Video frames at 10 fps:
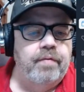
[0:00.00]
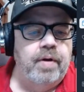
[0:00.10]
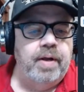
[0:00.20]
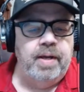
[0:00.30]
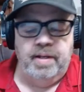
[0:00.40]

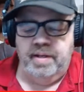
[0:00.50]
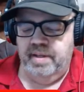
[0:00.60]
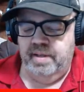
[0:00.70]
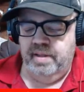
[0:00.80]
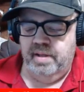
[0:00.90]
Did I get
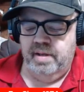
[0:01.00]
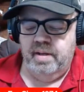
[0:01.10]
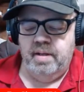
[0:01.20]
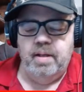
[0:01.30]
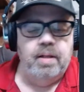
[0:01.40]
it in the
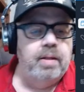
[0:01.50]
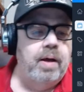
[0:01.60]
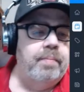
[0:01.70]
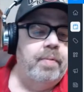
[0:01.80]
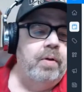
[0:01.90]

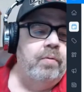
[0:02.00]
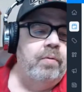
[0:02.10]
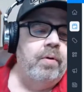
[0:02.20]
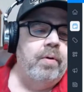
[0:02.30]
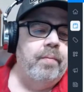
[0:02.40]
top
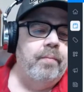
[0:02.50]
loader?